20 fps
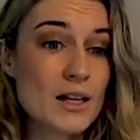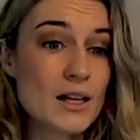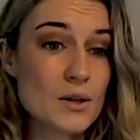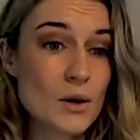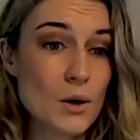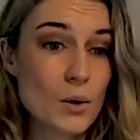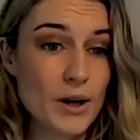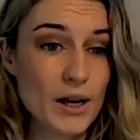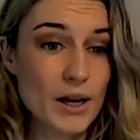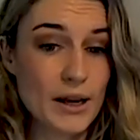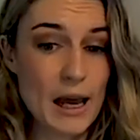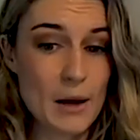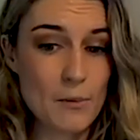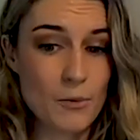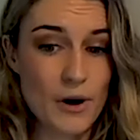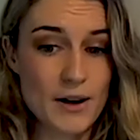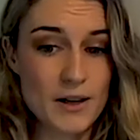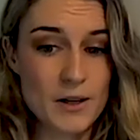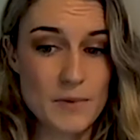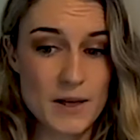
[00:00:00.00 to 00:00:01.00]
And so when it came
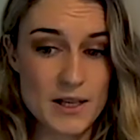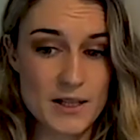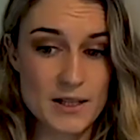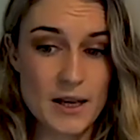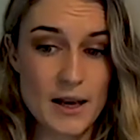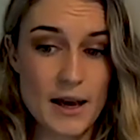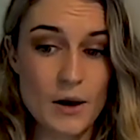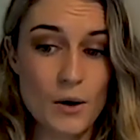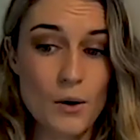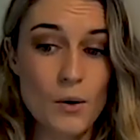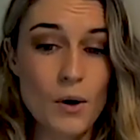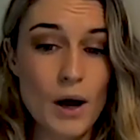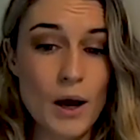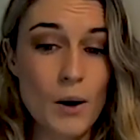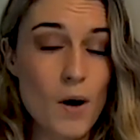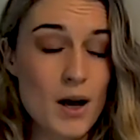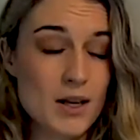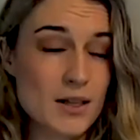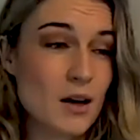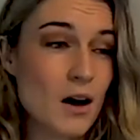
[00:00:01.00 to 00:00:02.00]
around to my CAO,
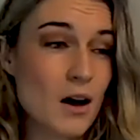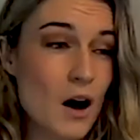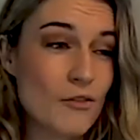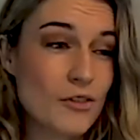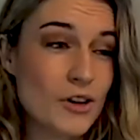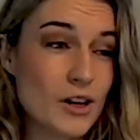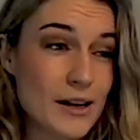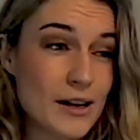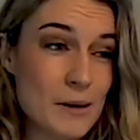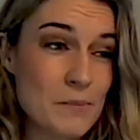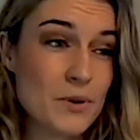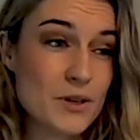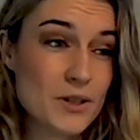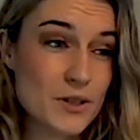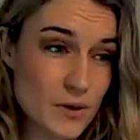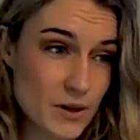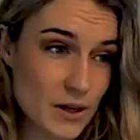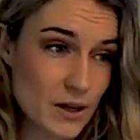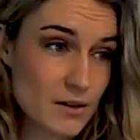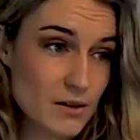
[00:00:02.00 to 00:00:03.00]
I wasn't confident in
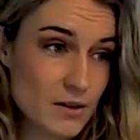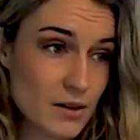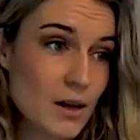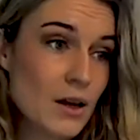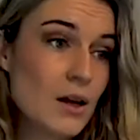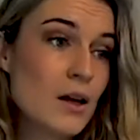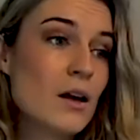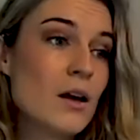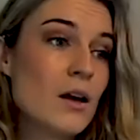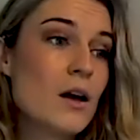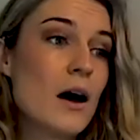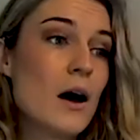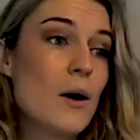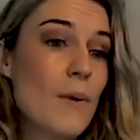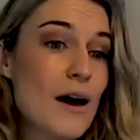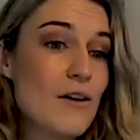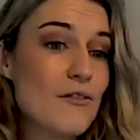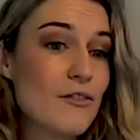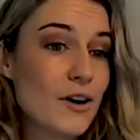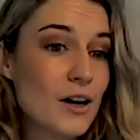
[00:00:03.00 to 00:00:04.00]
pursuing it.
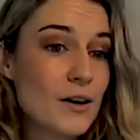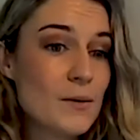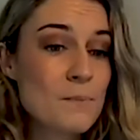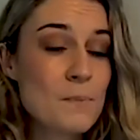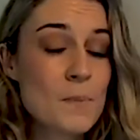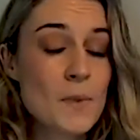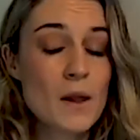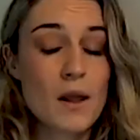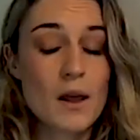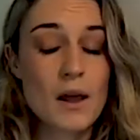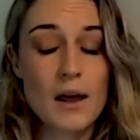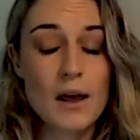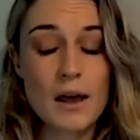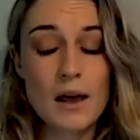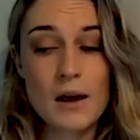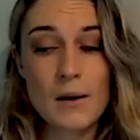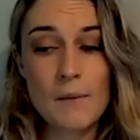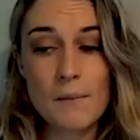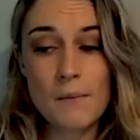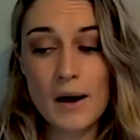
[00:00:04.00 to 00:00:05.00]
However,
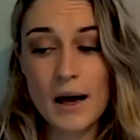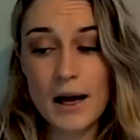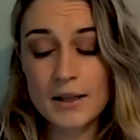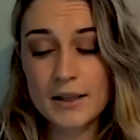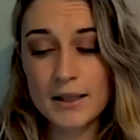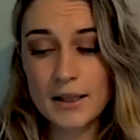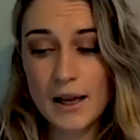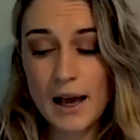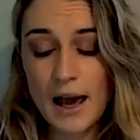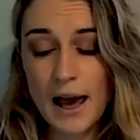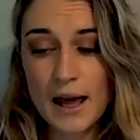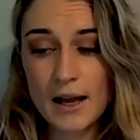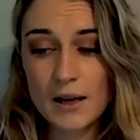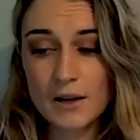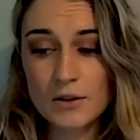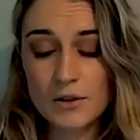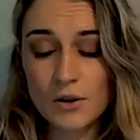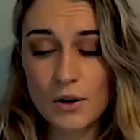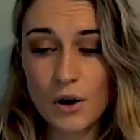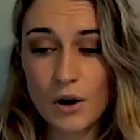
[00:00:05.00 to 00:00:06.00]
at the
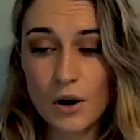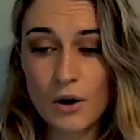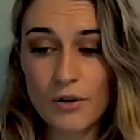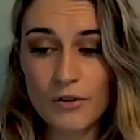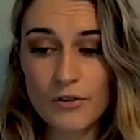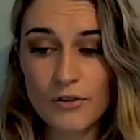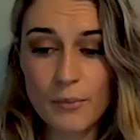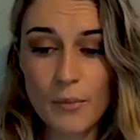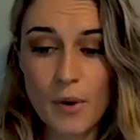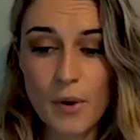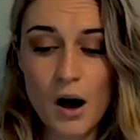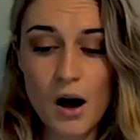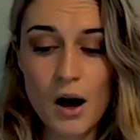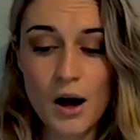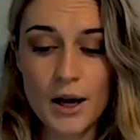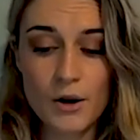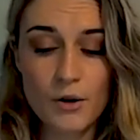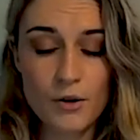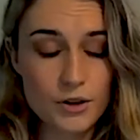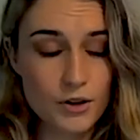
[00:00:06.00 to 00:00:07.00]
end of
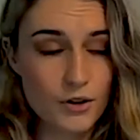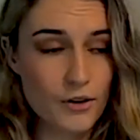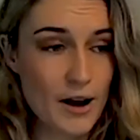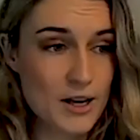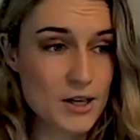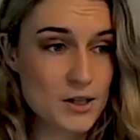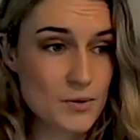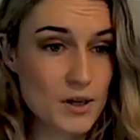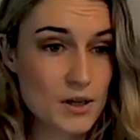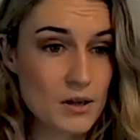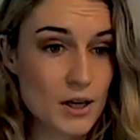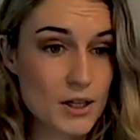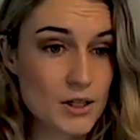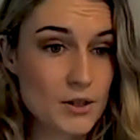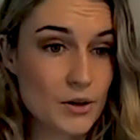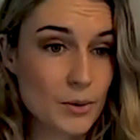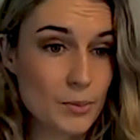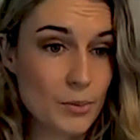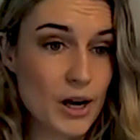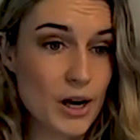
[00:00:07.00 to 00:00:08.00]
my undergraduate, I
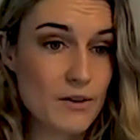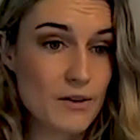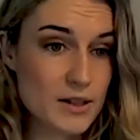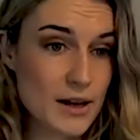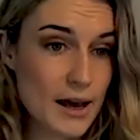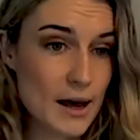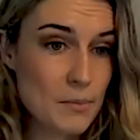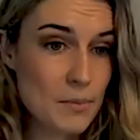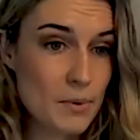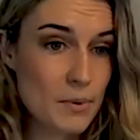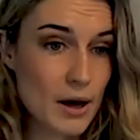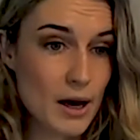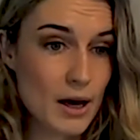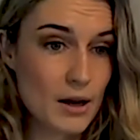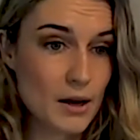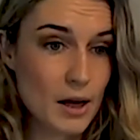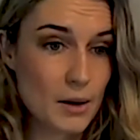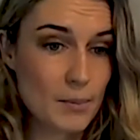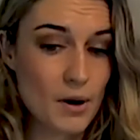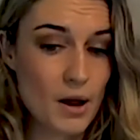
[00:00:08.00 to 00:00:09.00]
took a brave step
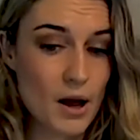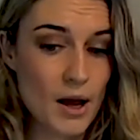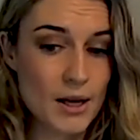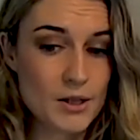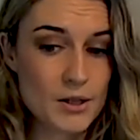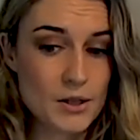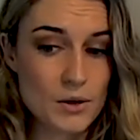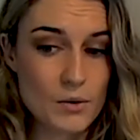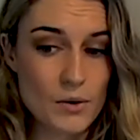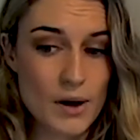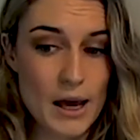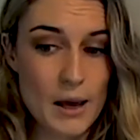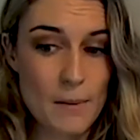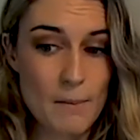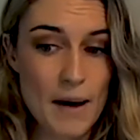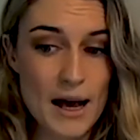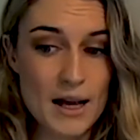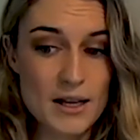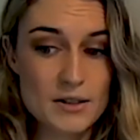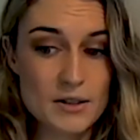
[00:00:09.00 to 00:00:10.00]
and I applied to
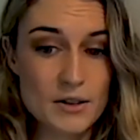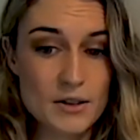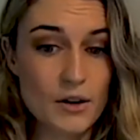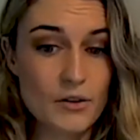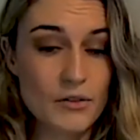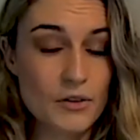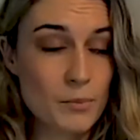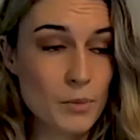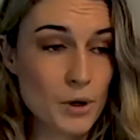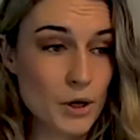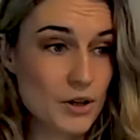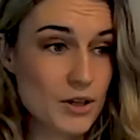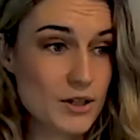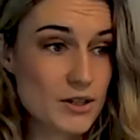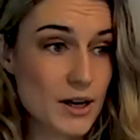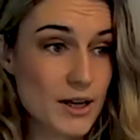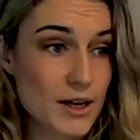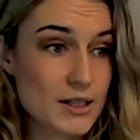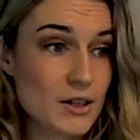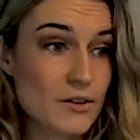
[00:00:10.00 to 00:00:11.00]
a Master of Computer
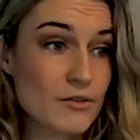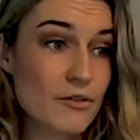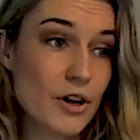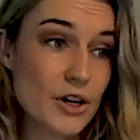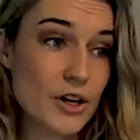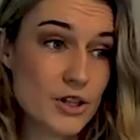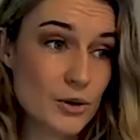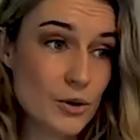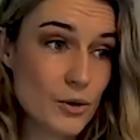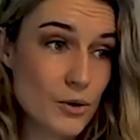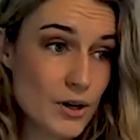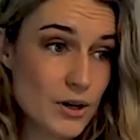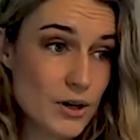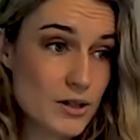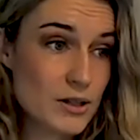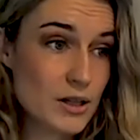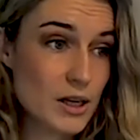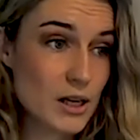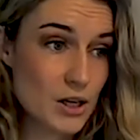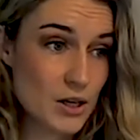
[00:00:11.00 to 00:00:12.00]
Science conversion
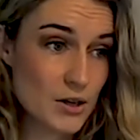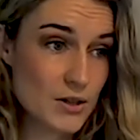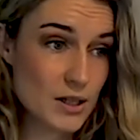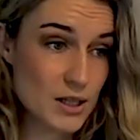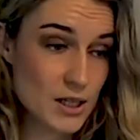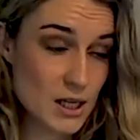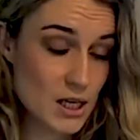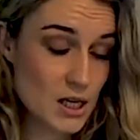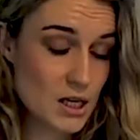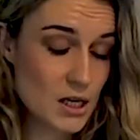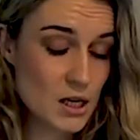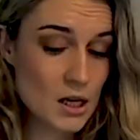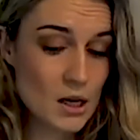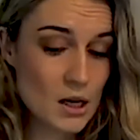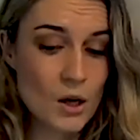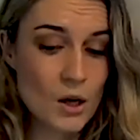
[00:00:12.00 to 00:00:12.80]
course in UCD,